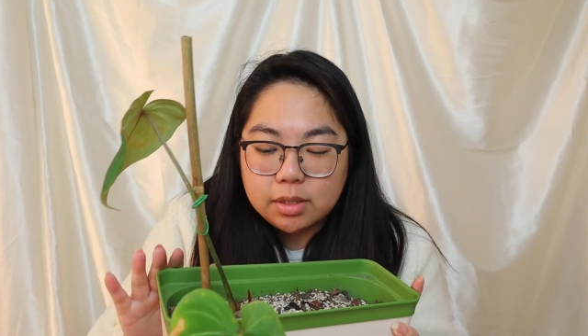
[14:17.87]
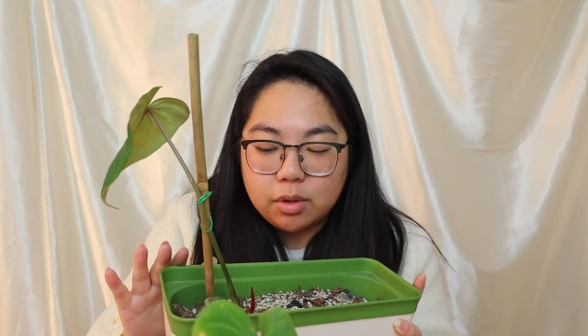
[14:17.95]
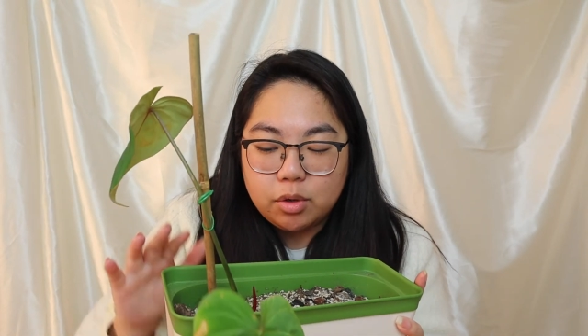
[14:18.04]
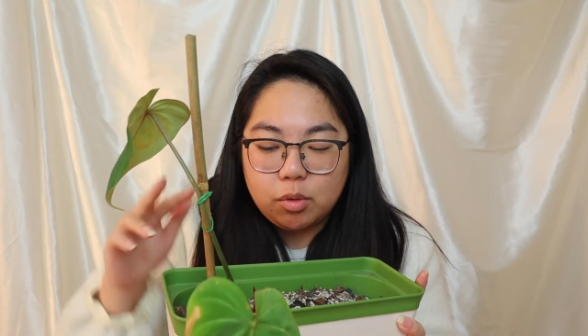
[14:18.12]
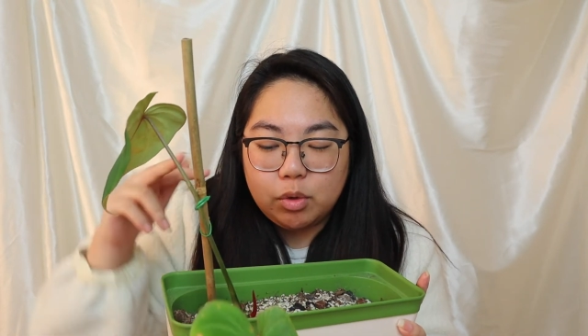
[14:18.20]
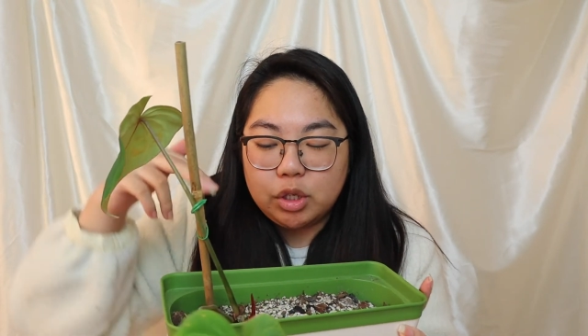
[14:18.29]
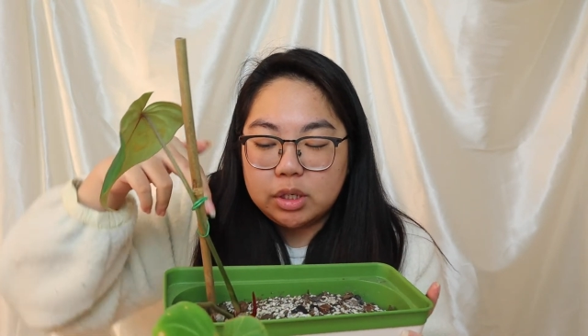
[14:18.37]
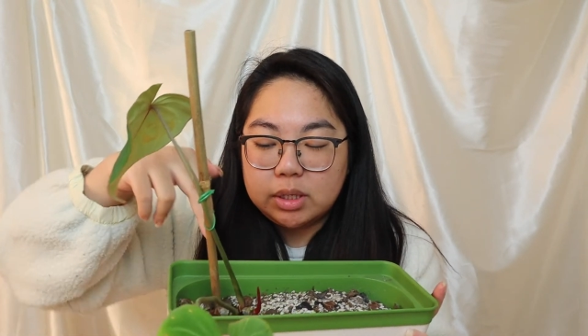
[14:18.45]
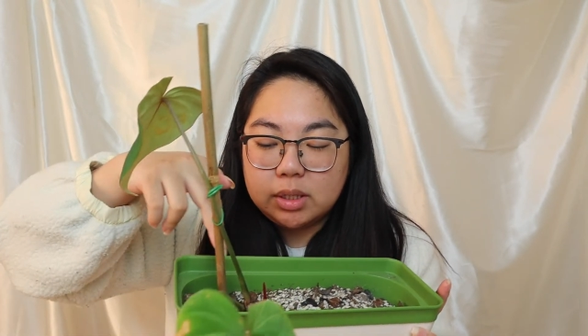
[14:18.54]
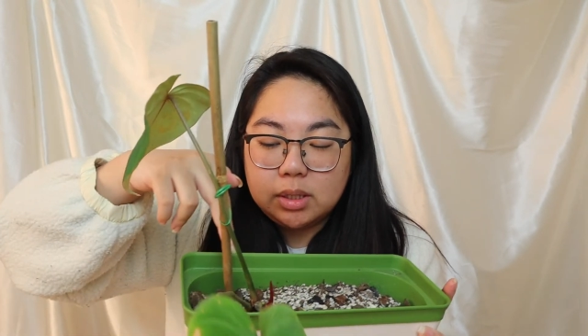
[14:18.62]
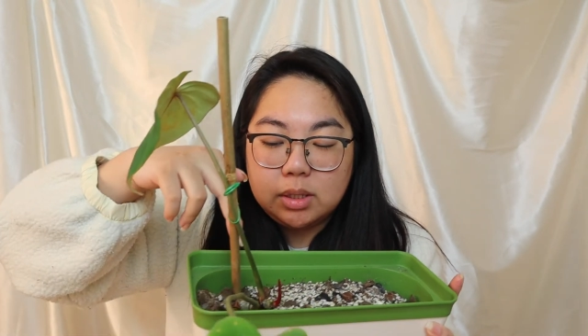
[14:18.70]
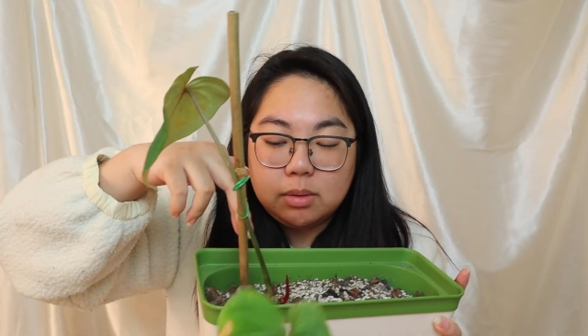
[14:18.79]
So you would
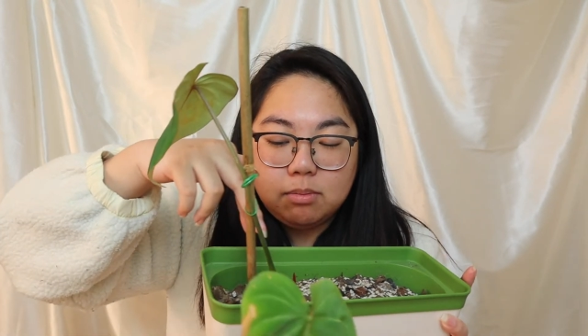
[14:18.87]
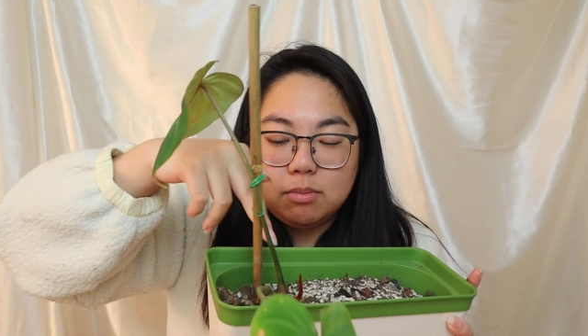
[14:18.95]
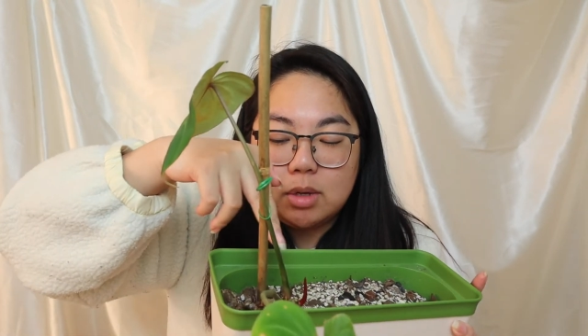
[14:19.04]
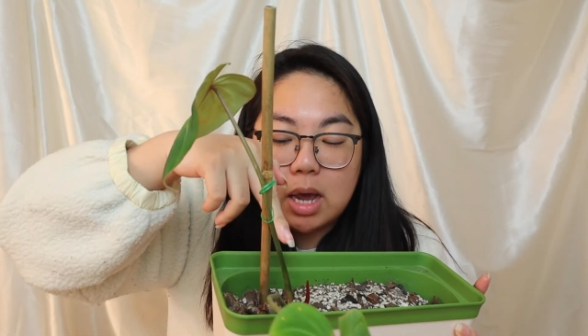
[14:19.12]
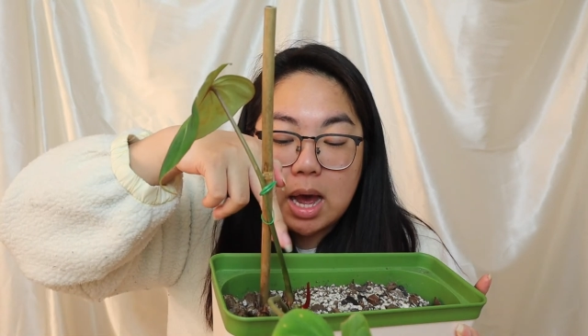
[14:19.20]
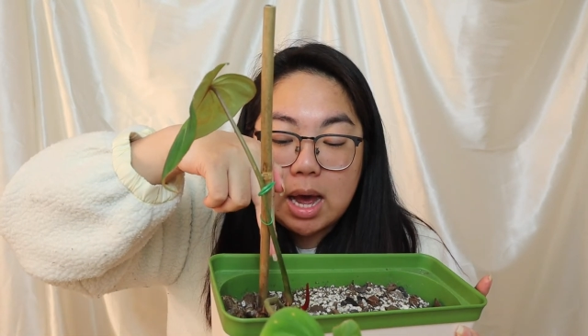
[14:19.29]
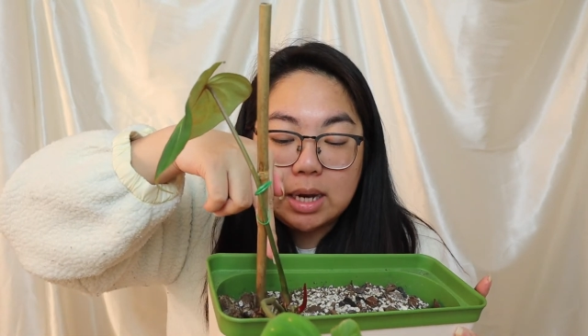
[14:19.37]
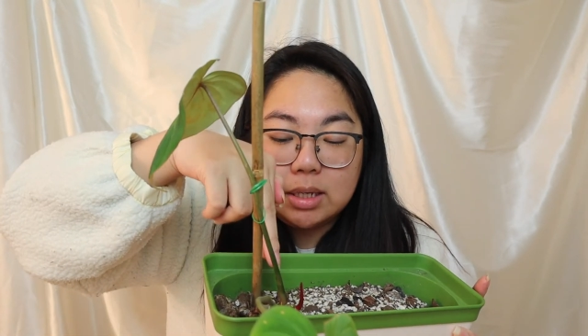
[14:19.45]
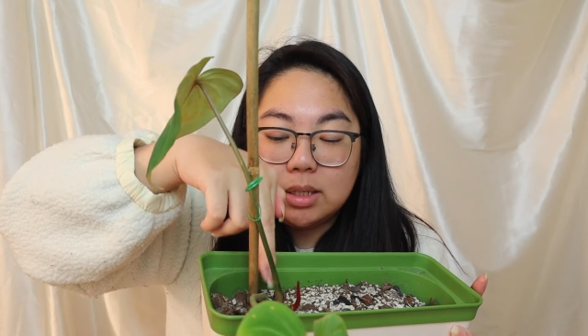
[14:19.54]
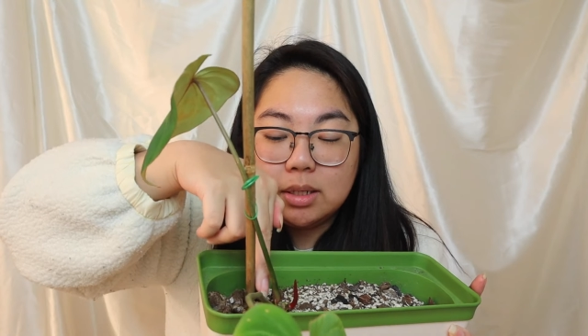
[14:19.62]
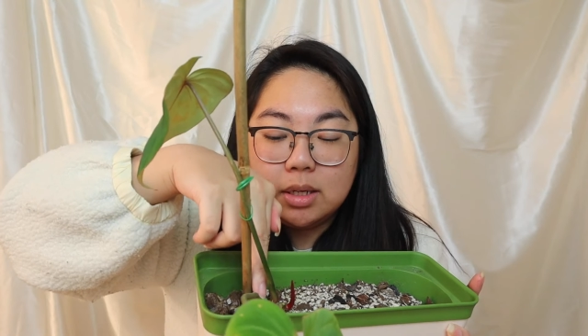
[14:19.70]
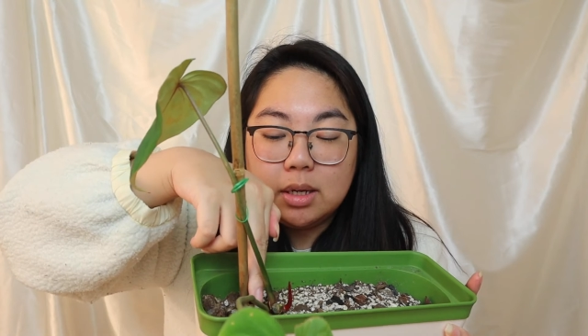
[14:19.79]
just
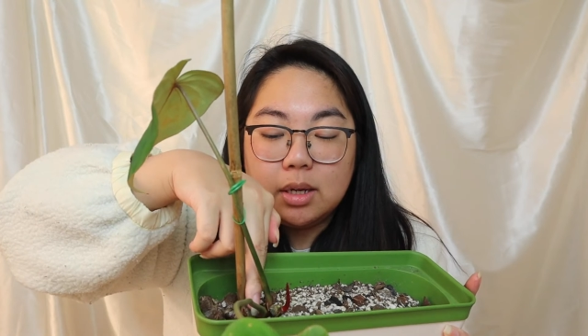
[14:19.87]
cut,